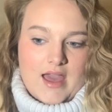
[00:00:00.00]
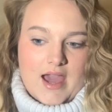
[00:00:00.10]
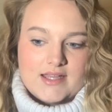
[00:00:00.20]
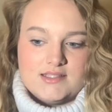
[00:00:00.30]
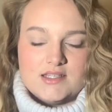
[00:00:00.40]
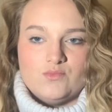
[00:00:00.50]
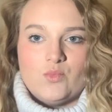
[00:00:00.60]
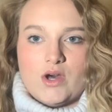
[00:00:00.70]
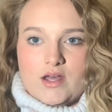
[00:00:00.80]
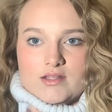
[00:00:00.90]
I didn't
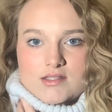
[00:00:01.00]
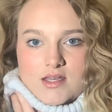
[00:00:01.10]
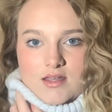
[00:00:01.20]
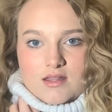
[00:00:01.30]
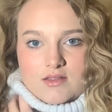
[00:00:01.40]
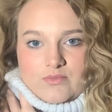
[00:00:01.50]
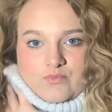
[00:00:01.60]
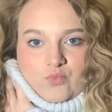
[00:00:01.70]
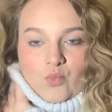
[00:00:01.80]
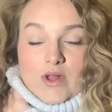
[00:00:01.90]
want
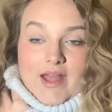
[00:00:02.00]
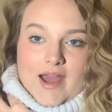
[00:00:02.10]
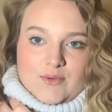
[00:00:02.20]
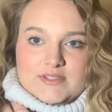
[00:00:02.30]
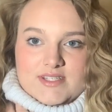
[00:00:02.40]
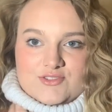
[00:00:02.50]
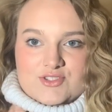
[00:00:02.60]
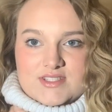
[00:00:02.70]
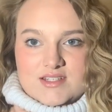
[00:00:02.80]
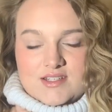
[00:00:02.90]
what I was
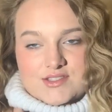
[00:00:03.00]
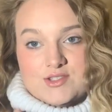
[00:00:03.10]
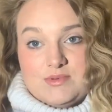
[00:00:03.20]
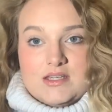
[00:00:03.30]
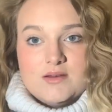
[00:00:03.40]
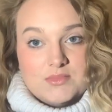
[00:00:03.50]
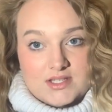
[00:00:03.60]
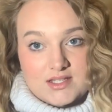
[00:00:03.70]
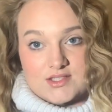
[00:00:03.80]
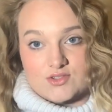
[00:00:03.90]
interested in to be
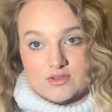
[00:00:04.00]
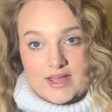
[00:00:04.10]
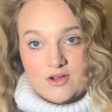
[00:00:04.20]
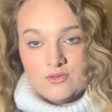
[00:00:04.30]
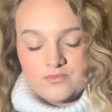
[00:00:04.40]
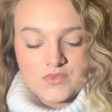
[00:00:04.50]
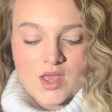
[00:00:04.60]
completely sold out.